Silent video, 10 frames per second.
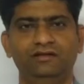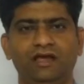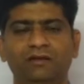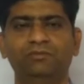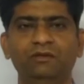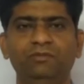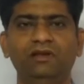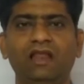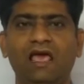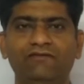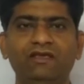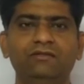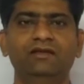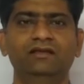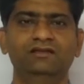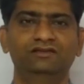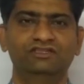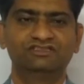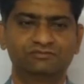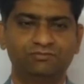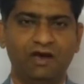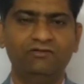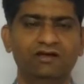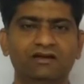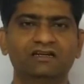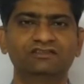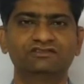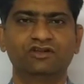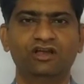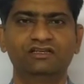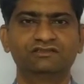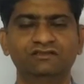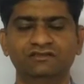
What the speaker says: and people having this power, that is knowledge,